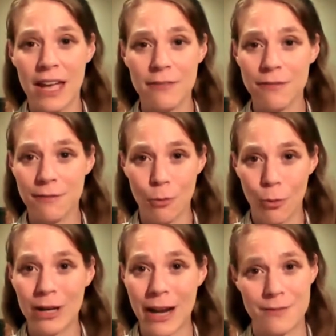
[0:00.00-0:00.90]
if
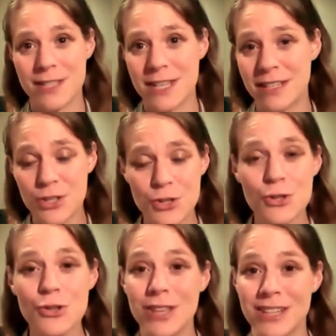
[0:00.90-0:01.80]
what I've said is
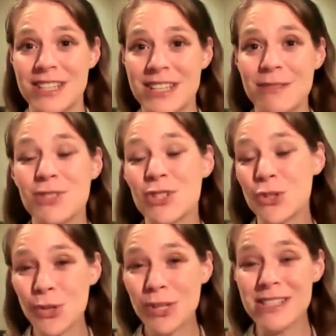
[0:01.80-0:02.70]
true, that team is
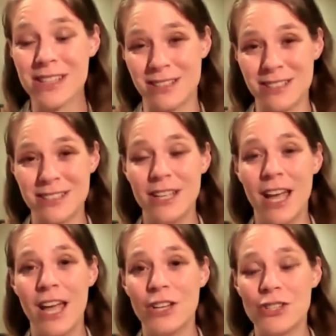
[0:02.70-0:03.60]
critical
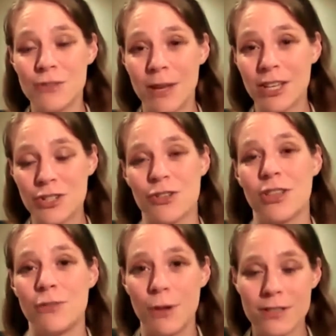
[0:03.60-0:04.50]
to making sure
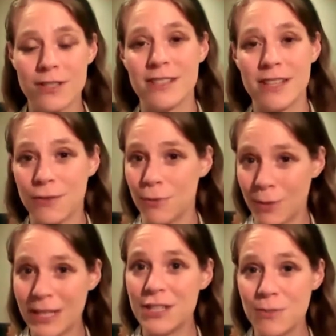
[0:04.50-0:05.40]
that we are successful,
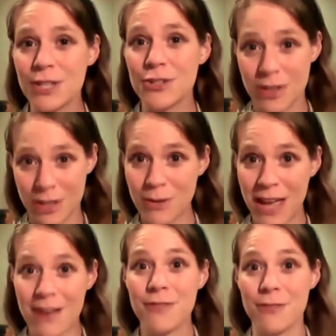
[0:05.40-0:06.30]
we need to make sure that we
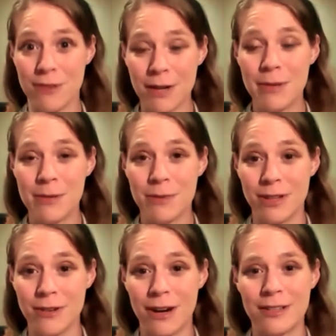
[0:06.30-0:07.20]
have the right
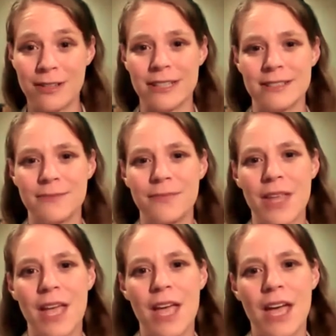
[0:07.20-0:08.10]
people around us.
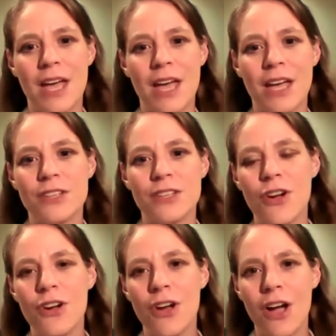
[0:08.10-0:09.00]

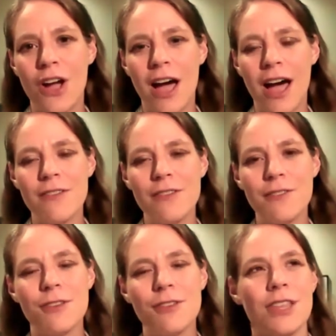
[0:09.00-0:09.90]
So I have a
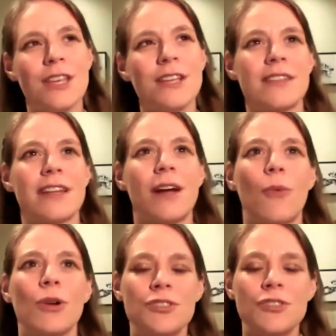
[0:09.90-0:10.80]
few things that I
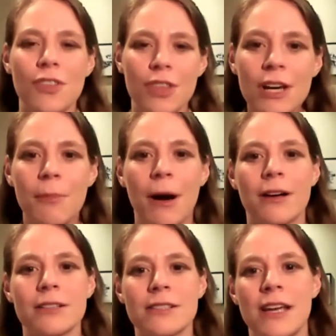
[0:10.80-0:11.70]
want you to think
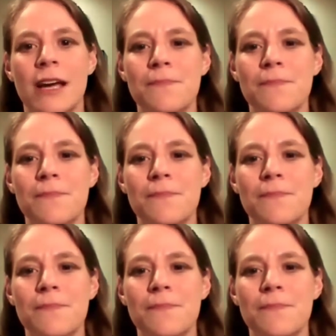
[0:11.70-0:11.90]
about